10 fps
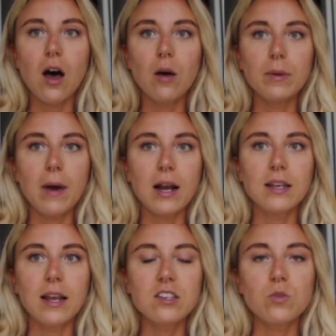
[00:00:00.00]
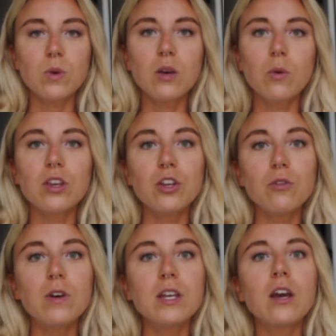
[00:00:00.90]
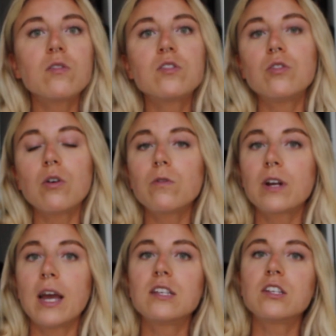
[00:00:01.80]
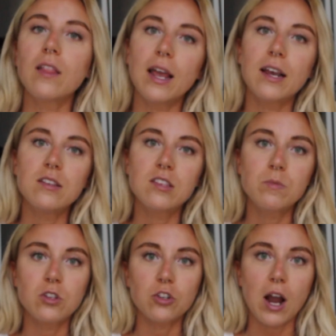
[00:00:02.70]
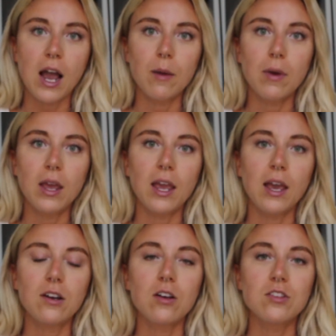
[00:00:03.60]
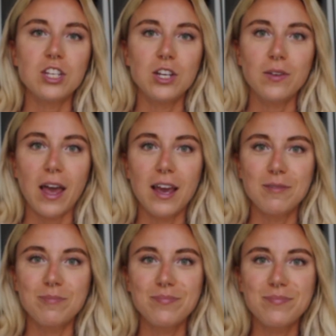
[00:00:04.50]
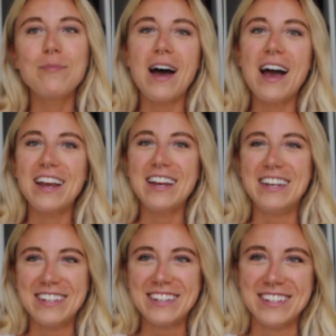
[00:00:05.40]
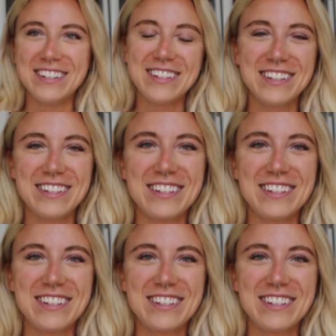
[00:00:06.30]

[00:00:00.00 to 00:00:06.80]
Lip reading: I'll be back next week with a new video, so don't forget to like and subscribe, and I'll see you then. Bye!